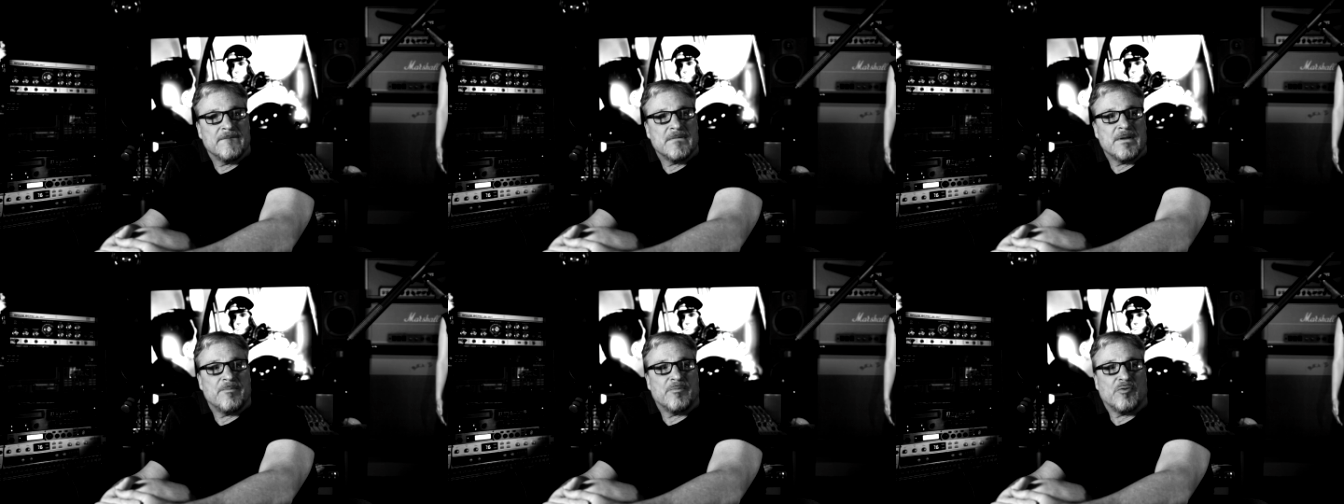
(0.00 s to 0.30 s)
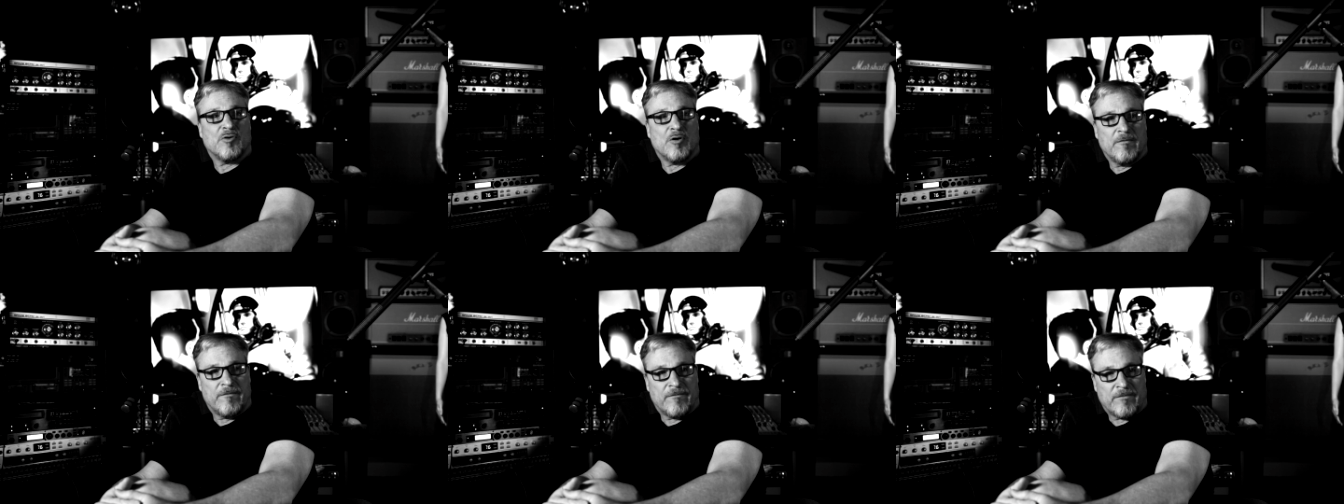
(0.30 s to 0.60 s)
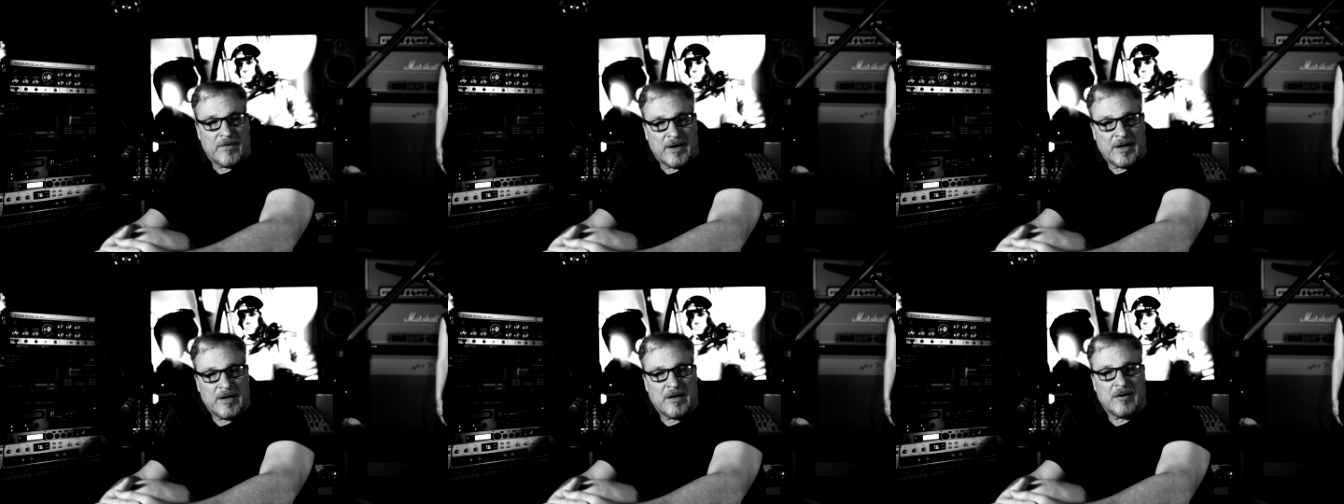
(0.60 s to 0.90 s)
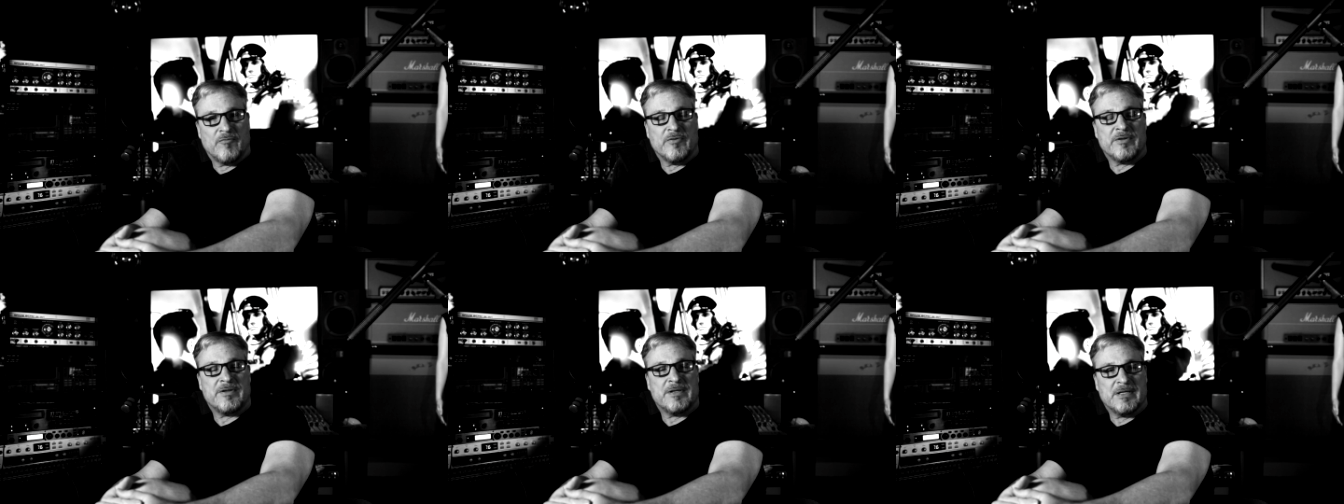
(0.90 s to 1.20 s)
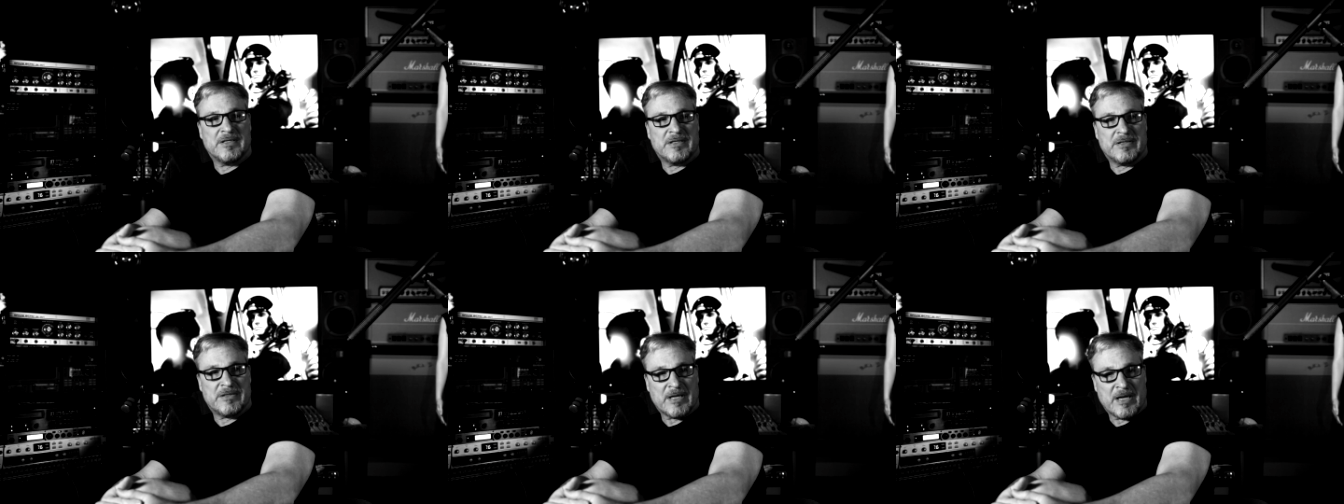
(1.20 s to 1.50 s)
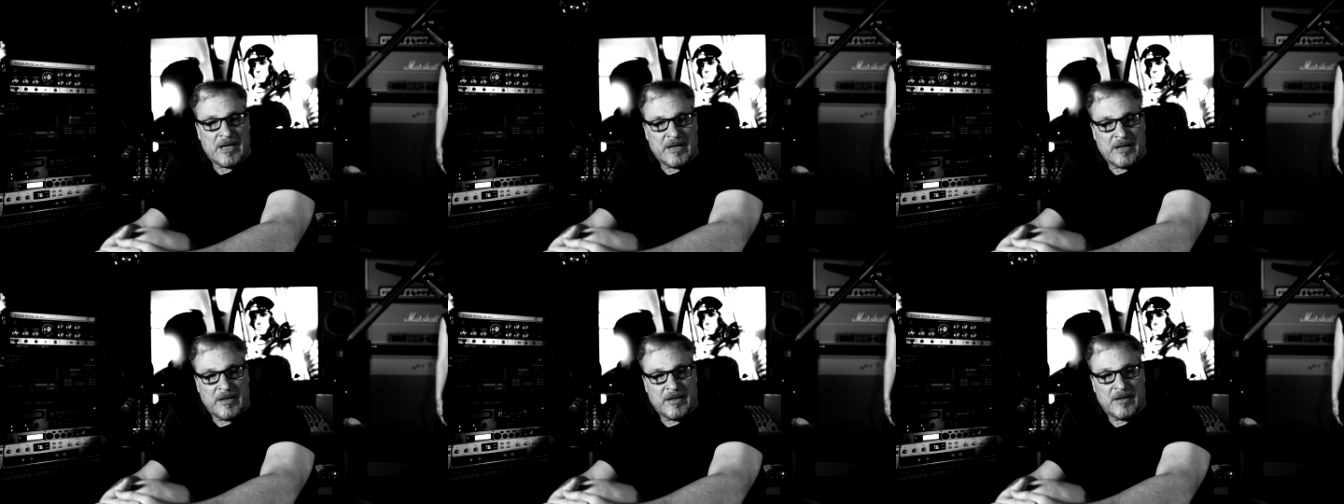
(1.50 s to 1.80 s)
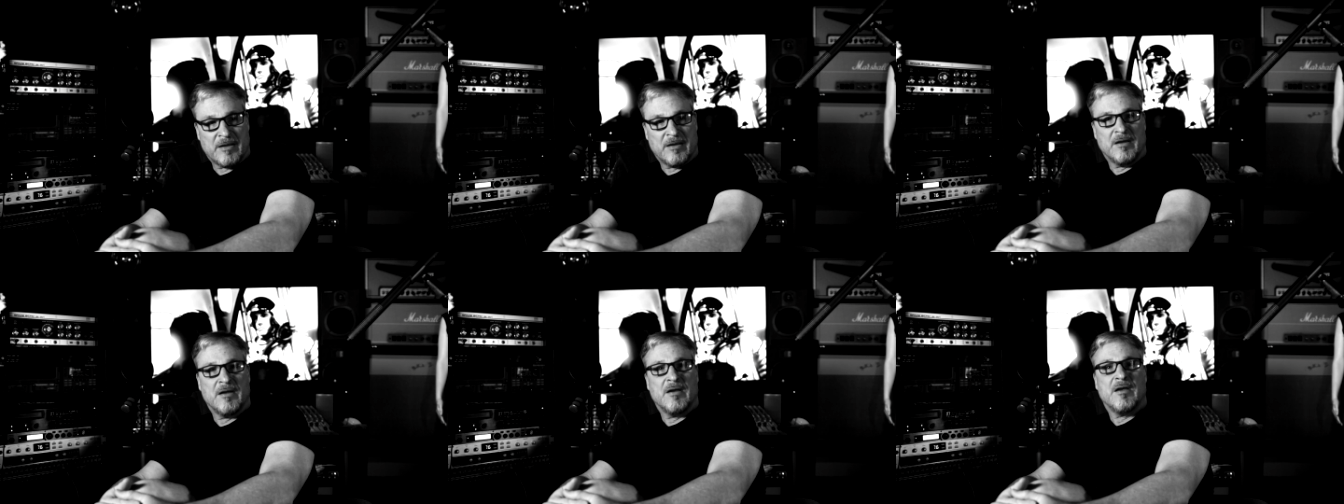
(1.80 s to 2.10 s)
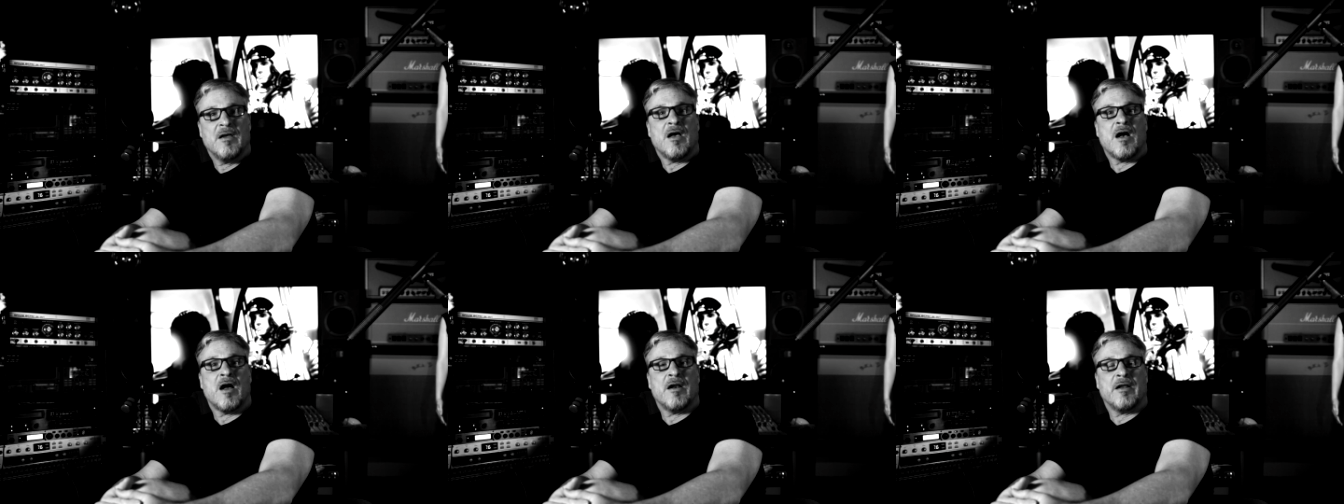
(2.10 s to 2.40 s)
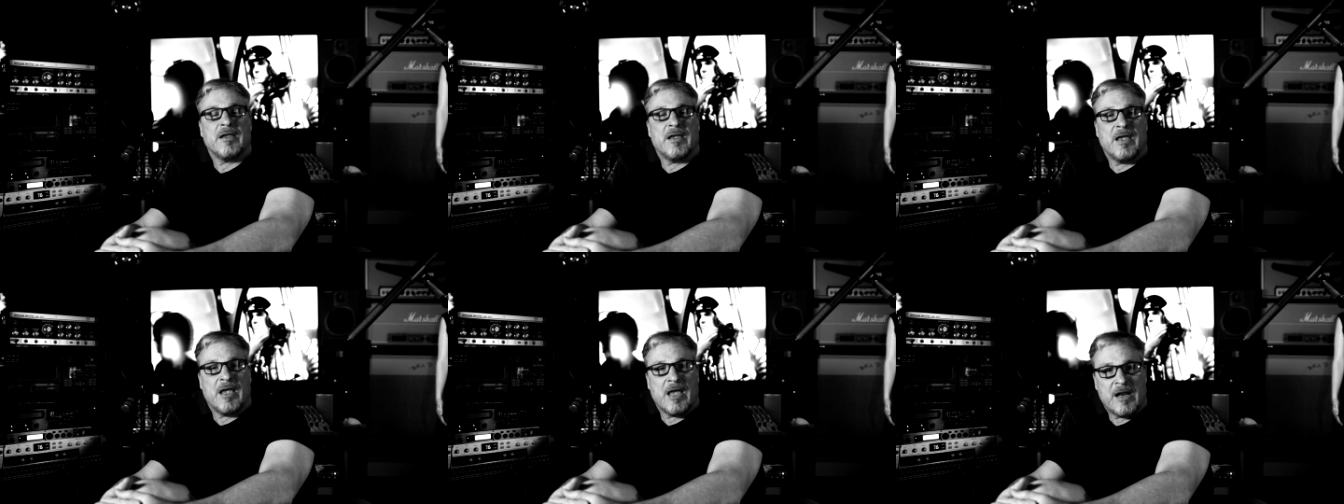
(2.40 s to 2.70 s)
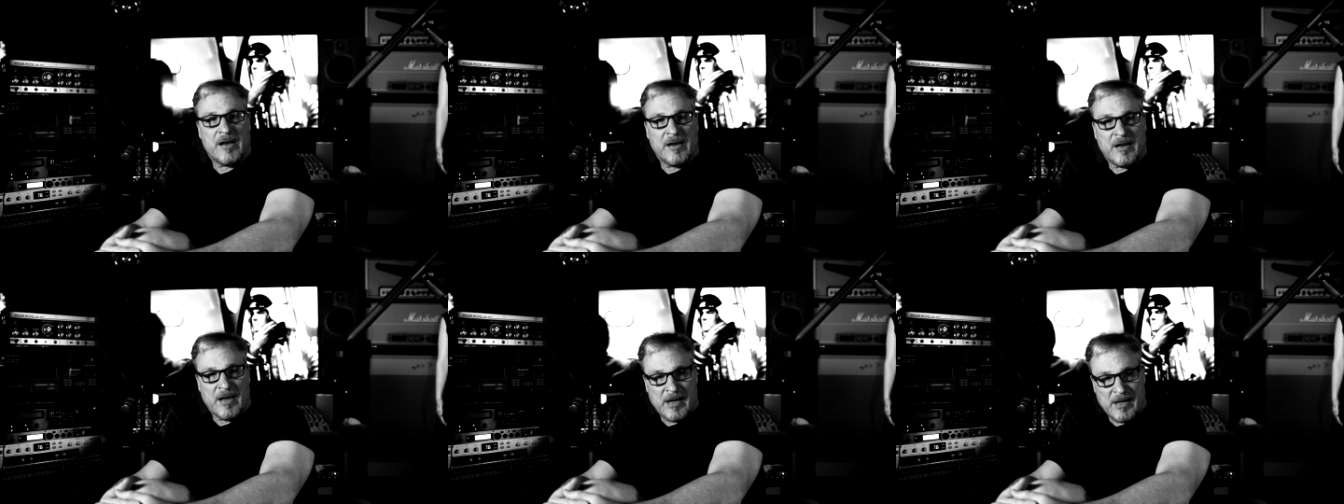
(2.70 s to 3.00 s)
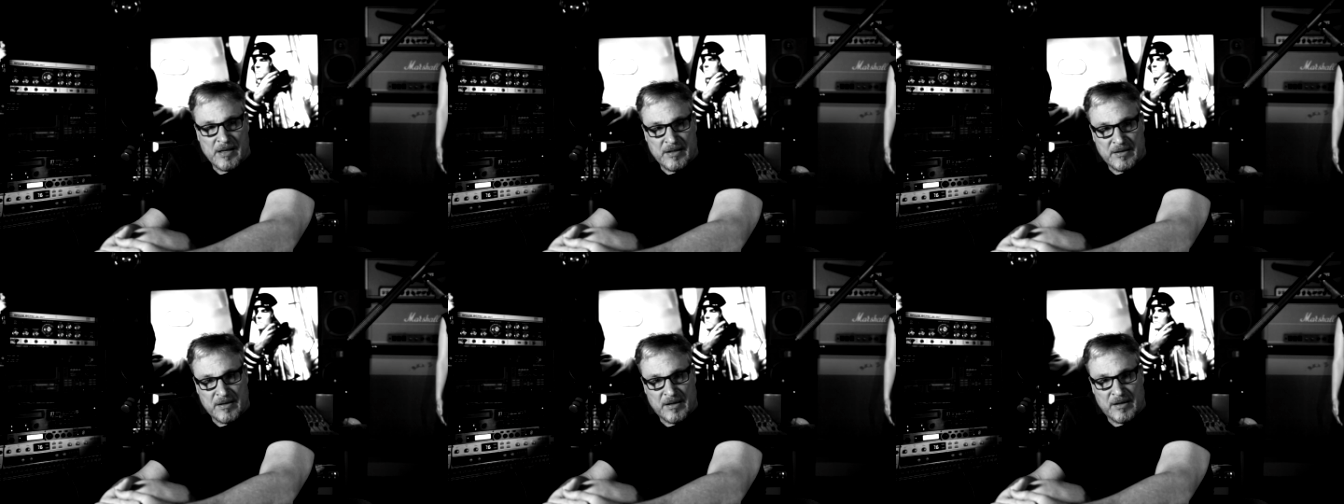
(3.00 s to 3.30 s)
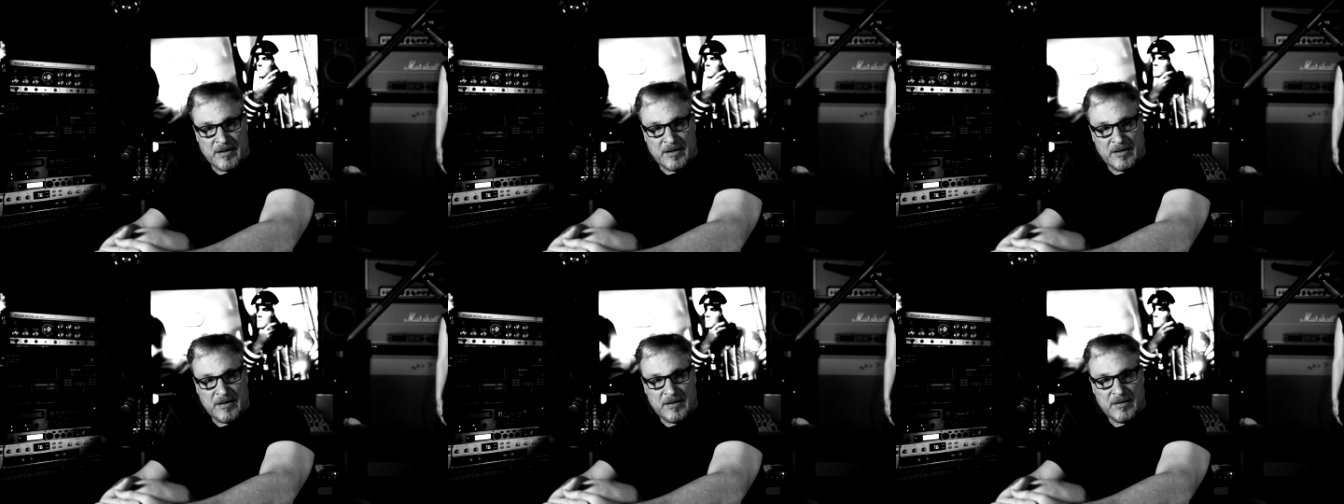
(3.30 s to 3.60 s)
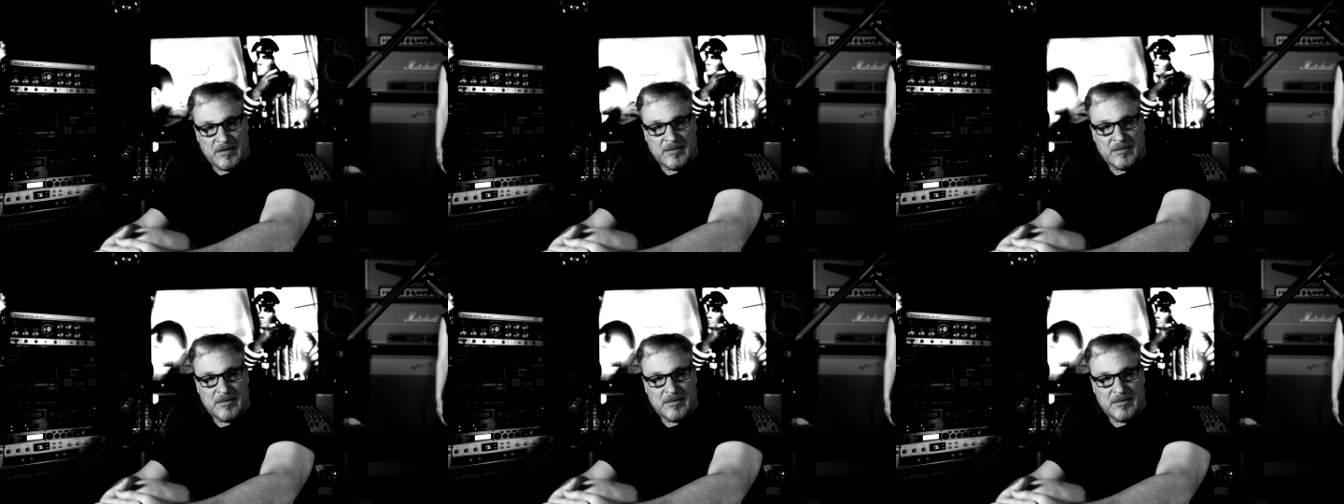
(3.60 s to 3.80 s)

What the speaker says: profile with this setting on a Canon 80D